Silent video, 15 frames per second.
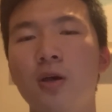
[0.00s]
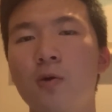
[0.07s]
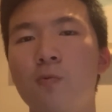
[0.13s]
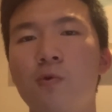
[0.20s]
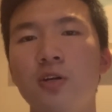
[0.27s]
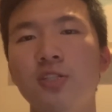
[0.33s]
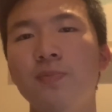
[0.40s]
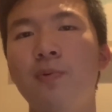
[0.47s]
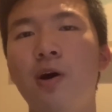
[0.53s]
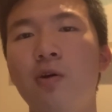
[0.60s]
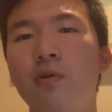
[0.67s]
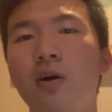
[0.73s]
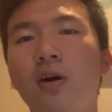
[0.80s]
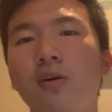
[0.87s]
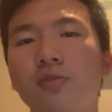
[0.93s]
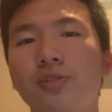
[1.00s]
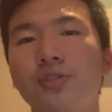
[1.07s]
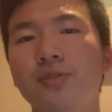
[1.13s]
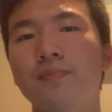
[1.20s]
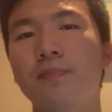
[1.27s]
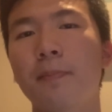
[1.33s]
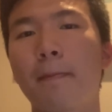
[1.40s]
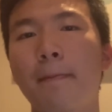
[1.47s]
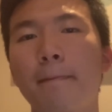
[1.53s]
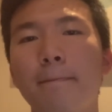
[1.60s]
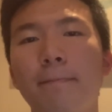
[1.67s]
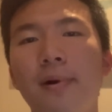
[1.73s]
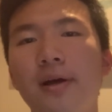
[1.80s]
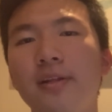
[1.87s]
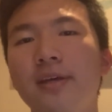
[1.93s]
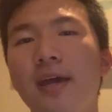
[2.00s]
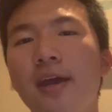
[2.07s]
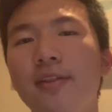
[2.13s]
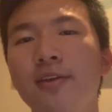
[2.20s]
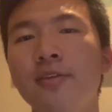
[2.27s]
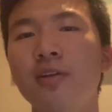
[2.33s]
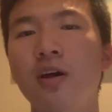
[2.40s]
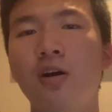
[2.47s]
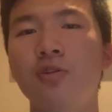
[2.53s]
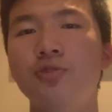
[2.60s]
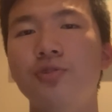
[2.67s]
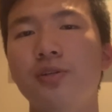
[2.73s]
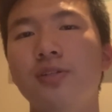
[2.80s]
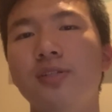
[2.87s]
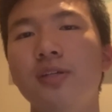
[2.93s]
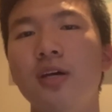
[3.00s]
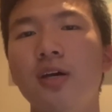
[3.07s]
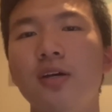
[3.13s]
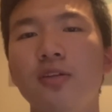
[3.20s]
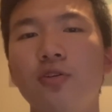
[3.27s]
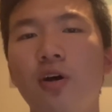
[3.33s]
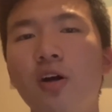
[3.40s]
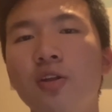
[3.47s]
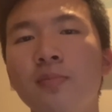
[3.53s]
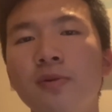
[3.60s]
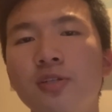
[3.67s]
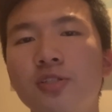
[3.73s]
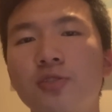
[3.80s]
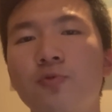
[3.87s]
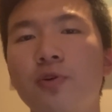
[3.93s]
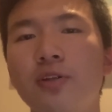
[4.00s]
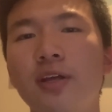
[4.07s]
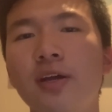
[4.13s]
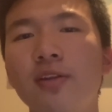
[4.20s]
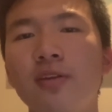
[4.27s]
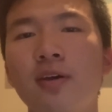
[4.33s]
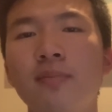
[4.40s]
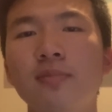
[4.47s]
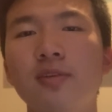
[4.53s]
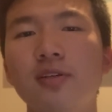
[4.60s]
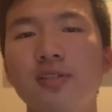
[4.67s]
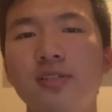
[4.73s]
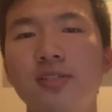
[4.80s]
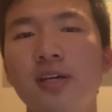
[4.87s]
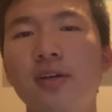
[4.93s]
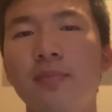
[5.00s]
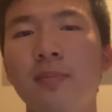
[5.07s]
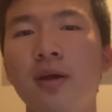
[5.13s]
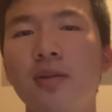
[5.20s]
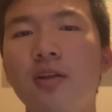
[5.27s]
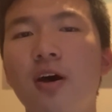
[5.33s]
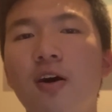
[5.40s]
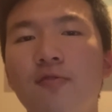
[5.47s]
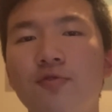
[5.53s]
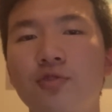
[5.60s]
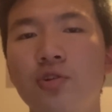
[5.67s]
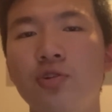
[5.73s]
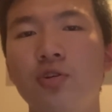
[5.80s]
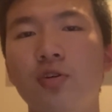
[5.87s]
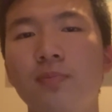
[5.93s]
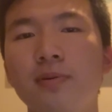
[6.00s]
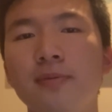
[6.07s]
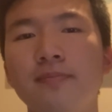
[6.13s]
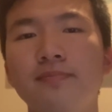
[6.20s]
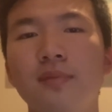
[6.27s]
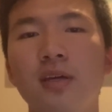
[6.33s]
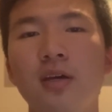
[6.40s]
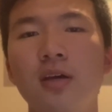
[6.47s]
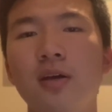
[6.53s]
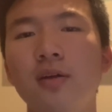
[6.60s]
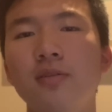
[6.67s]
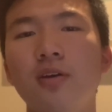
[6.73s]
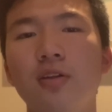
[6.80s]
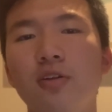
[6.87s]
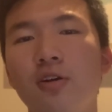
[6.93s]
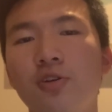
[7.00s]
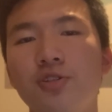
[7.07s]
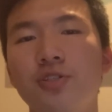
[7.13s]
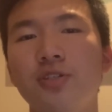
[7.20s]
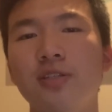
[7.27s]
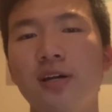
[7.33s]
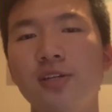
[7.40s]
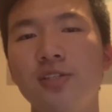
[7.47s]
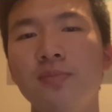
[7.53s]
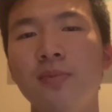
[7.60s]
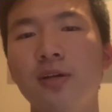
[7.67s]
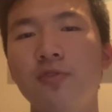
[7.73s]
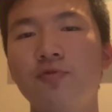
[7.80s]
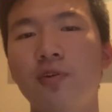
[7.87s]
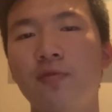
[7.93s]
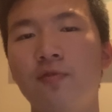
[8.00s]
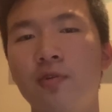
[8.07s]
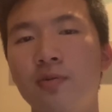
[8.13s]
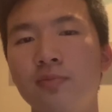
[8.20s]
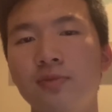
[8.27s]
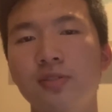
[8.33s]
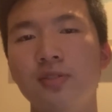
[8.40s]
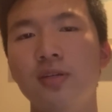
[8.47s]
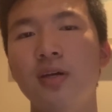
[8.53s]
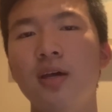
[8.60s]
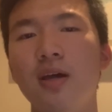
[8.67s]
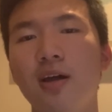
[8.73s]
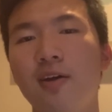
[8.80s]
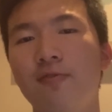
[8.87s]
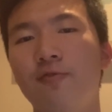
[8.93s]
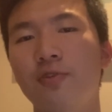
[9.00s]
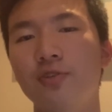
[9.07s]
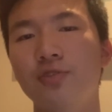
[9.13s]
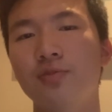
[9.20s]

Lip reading: Once a powerhouse, by the 1800s, the Ottomans were nicknamed the sick men of Europe. They launched the Tanzimat reforms, efforts